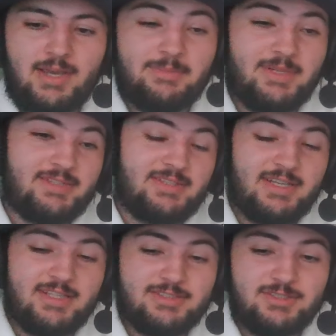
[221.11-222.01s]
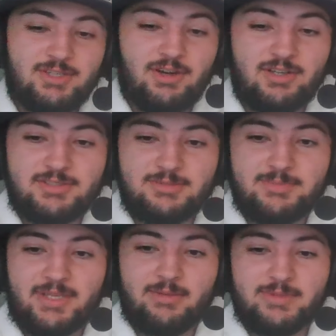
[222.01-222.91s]
And I mean, it's awesome
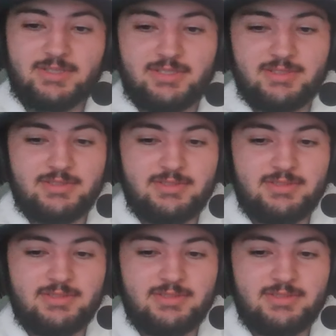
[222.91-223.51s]
being able to